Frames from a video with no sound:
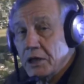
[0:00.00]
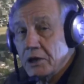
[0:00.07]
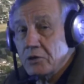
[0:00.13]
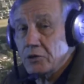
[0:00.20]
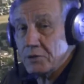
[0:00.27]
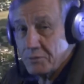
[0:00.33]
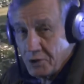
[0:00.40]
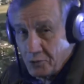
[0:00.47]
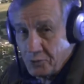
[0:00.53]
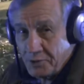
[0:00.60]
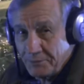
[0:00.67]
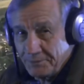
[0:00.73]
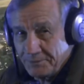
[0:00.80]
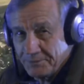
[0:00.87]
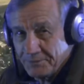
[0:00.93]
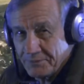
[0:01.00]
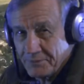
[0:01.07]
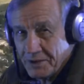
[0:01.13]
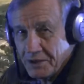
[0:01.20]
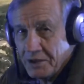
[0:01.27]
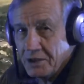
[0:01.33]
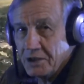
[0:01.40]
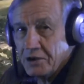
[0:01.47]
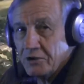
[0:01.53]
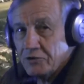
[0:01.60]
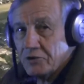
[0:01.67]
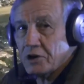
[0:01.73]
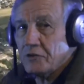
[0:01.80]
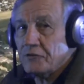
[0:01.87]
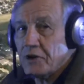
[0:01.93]
being a newly built one.
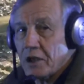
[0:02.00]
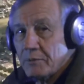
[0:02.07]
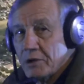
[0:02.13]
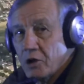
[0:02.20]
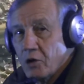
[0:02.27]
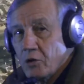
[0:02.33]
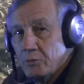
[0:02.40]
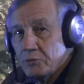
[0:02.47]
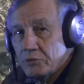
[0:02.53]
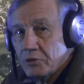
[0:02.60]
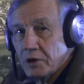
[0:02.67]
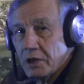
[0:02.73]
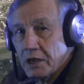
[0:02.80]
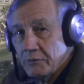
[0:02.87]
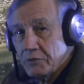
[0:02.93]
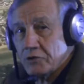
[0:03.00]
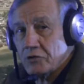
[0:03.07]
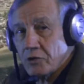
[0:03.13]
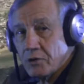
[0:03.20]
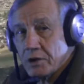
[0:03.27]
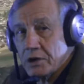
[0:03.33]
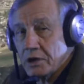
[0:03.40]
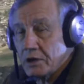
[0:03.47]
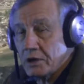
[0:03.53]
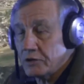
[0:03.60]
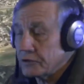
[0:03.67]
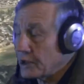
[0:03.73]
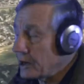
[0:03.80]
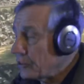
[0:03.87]
Single family homes inventory is